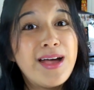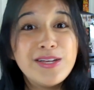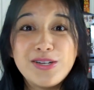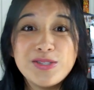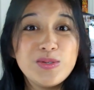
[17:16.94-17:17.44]

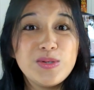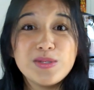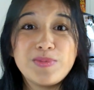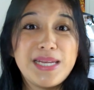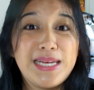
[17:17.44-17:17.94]
I also
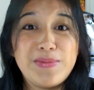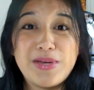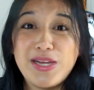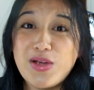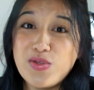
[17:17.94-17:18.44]
don't spend any
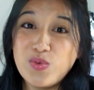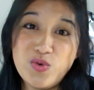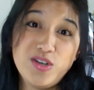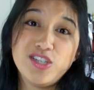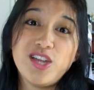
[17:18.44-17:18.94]
money on the
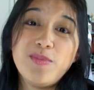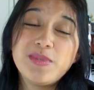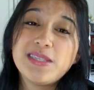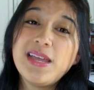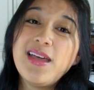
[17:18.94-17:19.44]

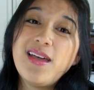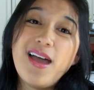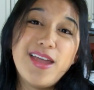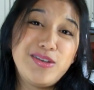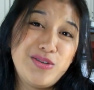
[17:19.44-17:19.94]
workshops.
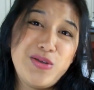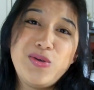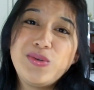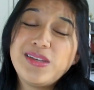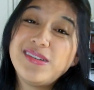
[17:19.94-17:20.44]
I
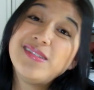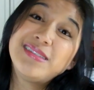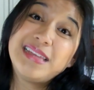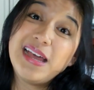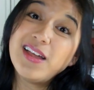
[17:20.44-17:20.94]
know
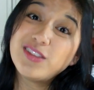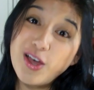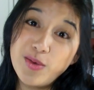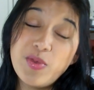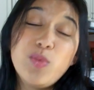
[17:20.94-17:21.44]
that a
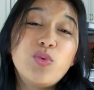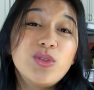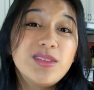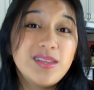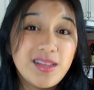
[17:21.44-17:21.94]
lot of
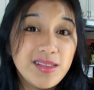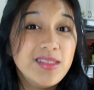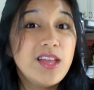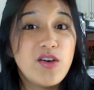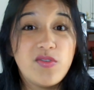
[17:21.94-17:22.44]
people
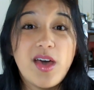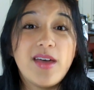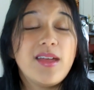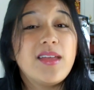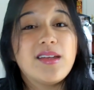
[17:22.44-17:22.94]
love
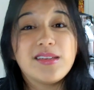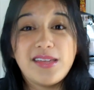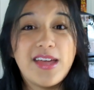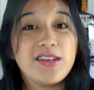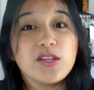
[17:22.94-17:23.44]
that, and
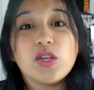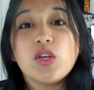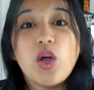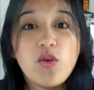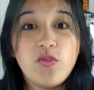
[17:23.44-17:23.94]
again,
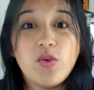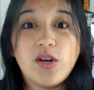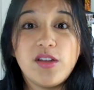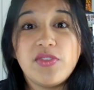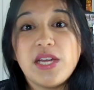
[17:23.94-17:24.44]
go
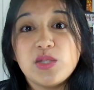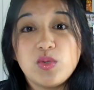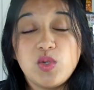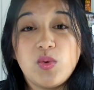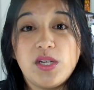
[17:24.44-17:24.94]
for it if that's
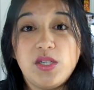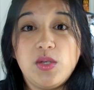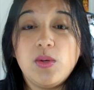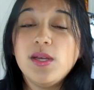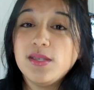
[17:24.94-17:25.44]
what you want to
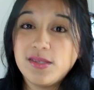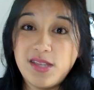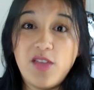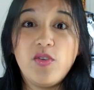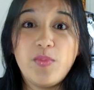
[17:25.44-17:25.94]
do.
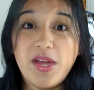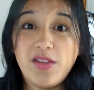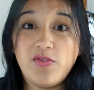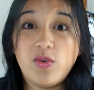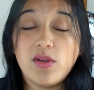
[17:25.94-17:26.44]
Save your
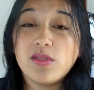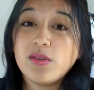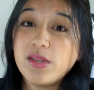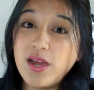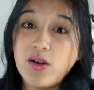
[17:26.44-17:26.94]
money for it,
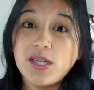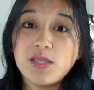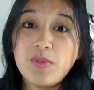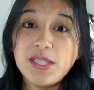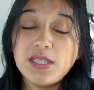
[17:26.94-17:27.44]
though they are
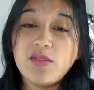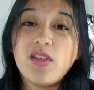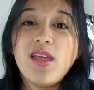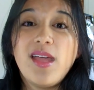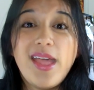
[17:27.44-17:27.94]
expensive,
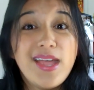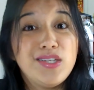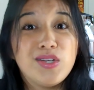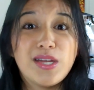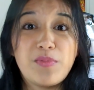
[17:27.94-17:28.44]

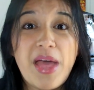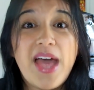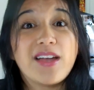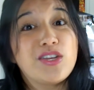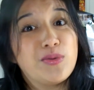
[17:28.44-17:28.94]
and you got to
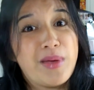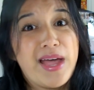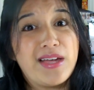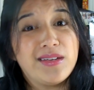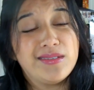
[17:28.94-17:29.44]
pack your
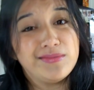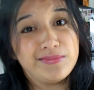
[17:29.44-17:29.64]
bag.